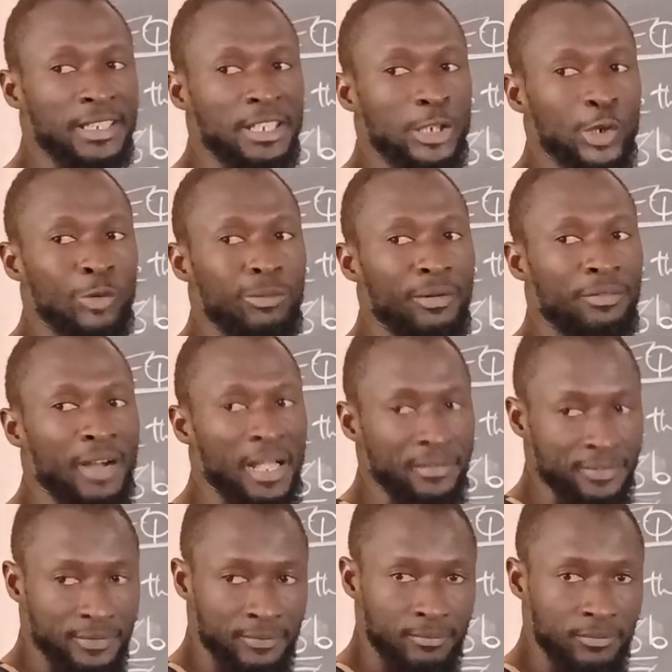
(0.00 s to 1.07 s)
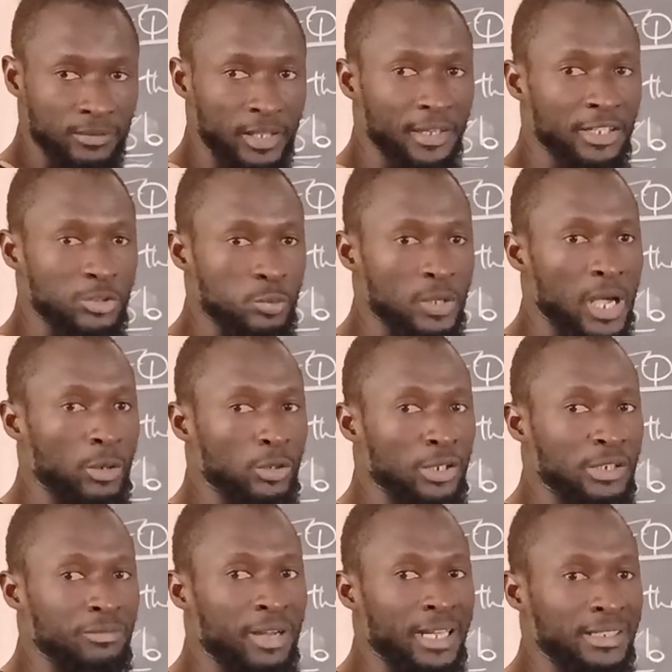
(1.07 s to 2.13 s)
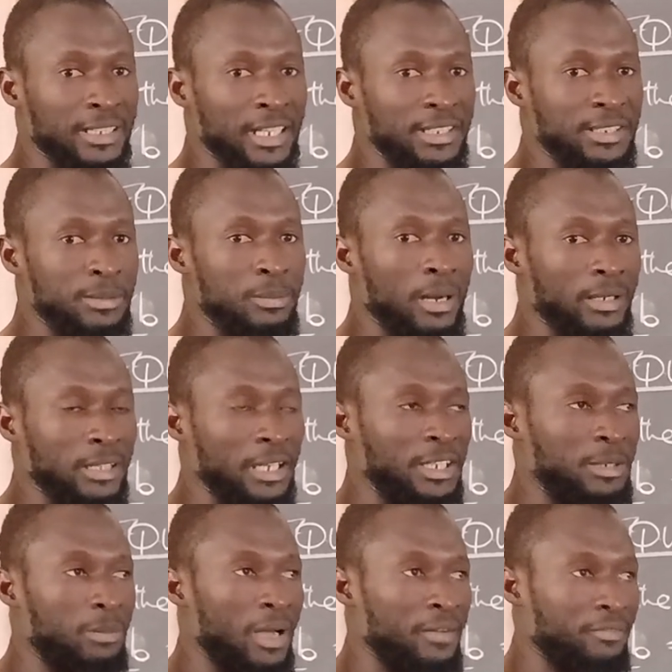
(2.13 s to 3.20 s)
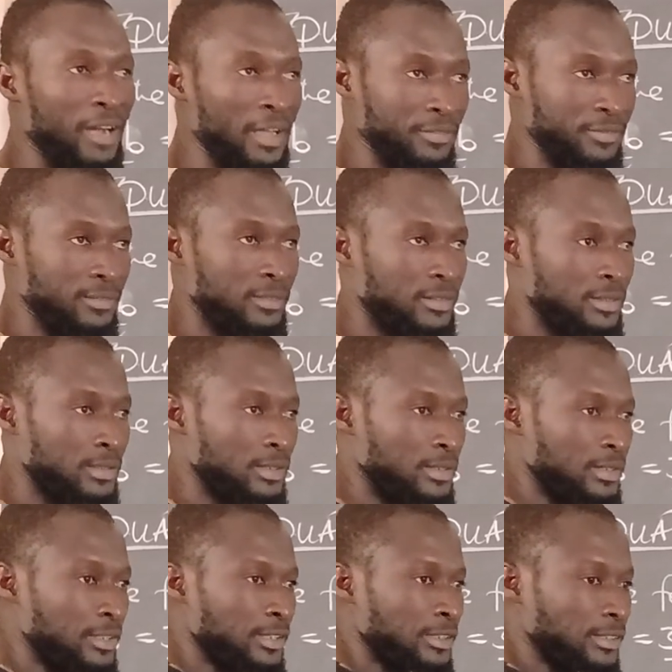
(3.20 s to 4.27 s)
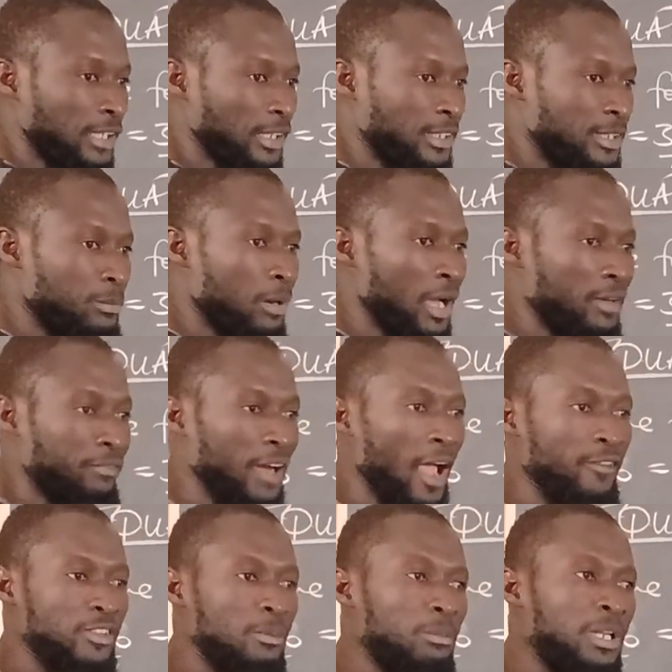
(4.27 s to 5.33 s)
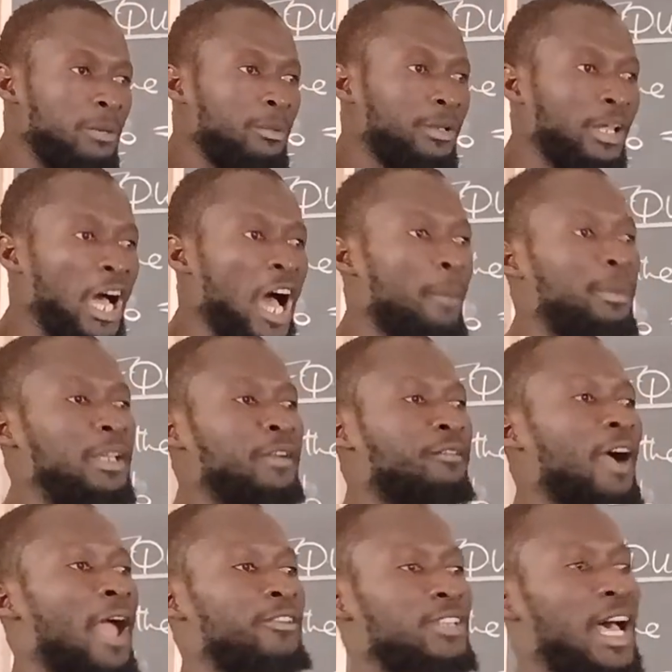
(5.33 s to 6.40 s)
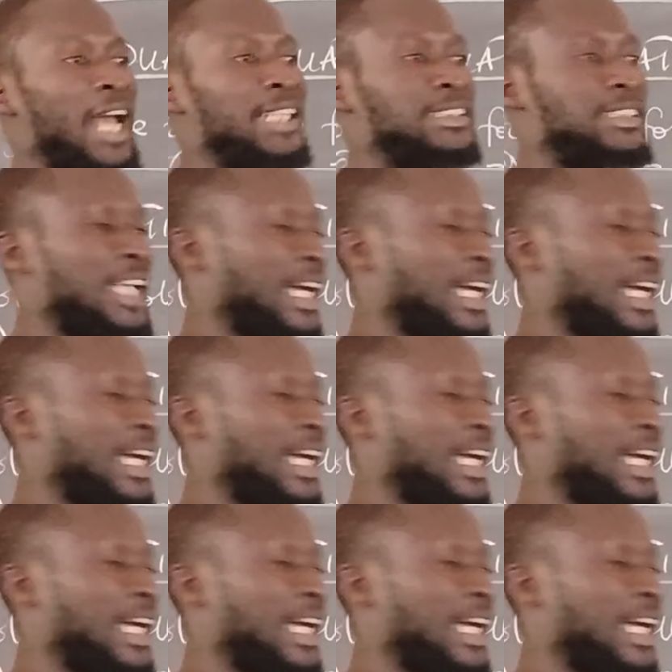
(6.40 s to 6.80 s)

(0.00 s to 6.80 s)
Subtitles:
30 over 5. That is, we are going to divide 30 by 5. 30 by 5 simply means how many 5s are in